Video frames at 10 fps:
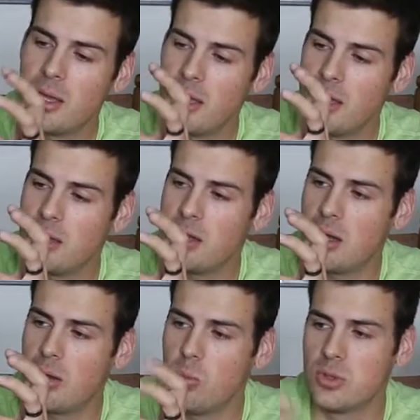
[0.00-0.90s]
and
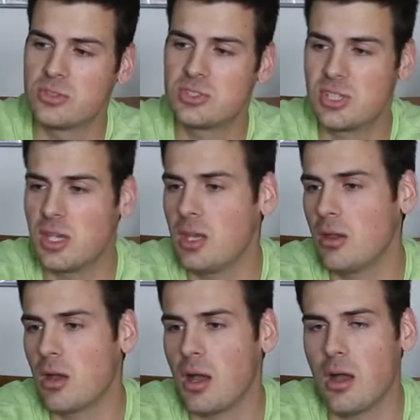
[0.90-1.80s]
uh, we'll see
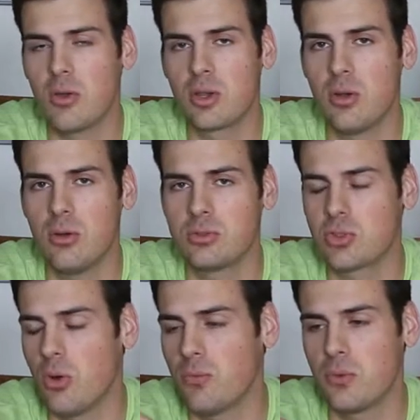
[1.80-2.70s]
how it goes.
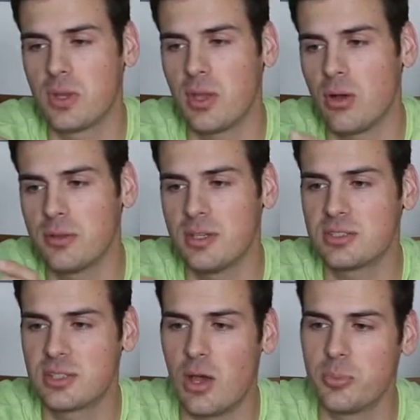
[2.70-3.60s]
Hopefully all
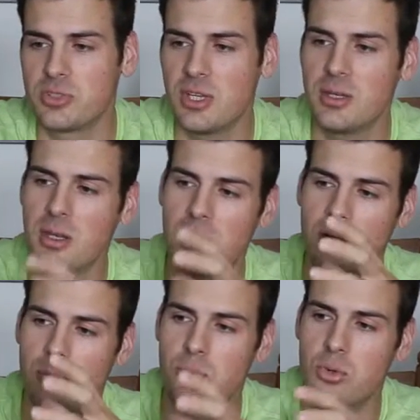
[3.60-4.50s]
this helps it and
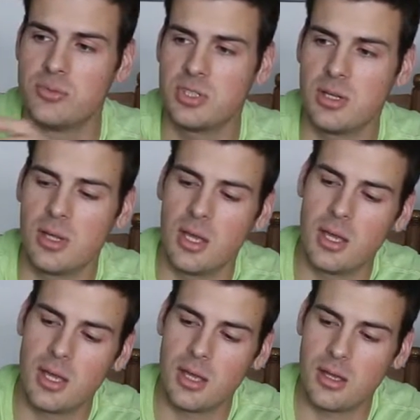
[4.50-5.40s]
improves it
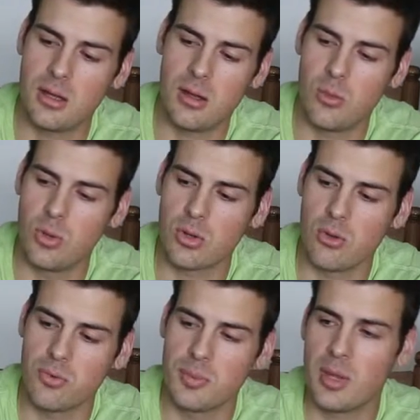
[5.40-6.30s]
and uh, we'll go
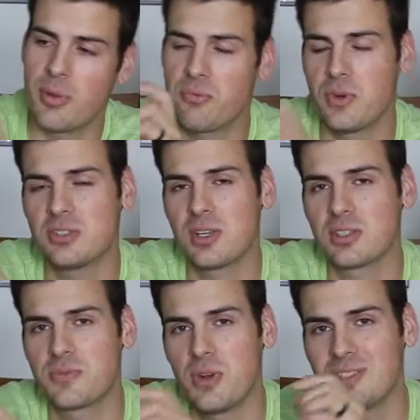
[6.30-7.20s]
from there. But first
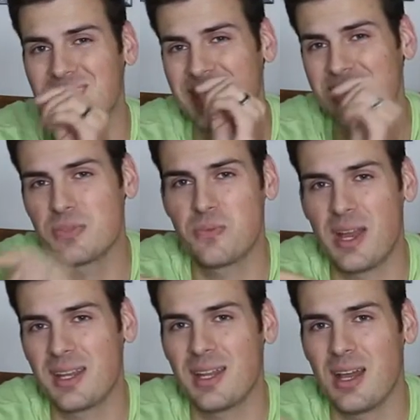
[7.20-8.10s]
things first, let's
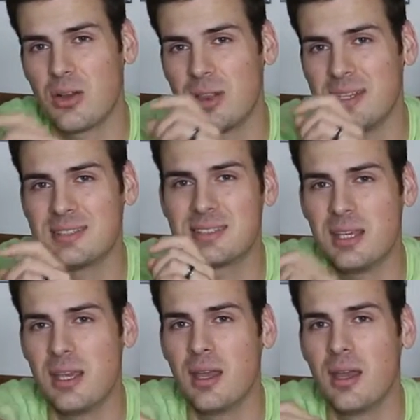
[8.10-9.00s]
find out, let's
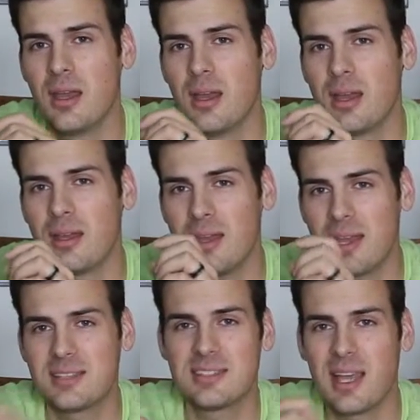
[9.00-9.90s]
see
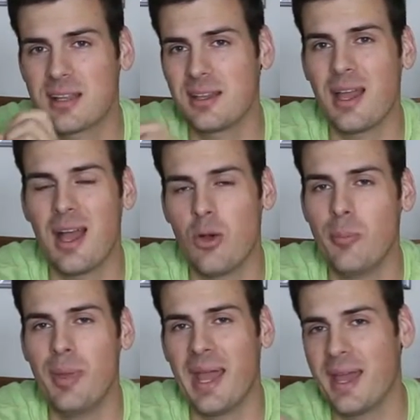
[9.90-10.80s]
exactly how
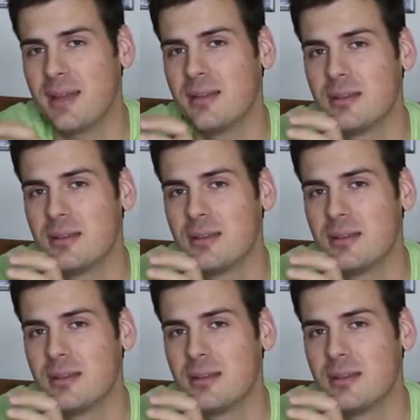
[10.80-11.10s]
bad